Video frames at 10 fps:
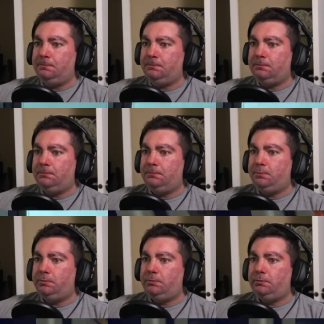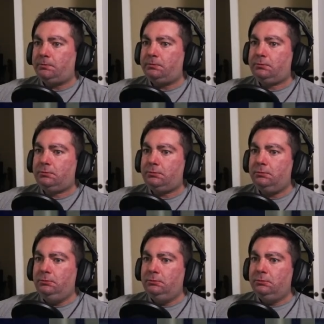
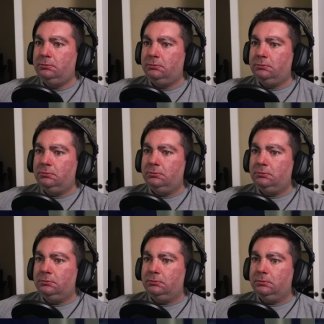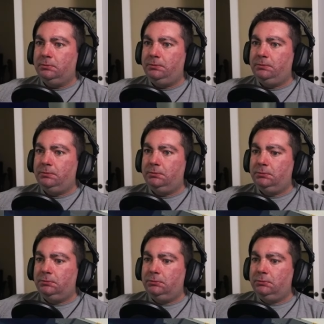
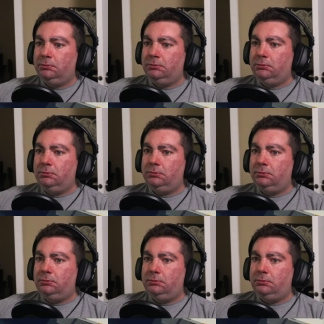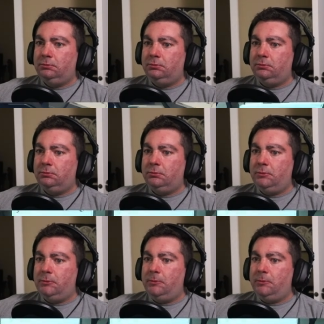Nothing is said.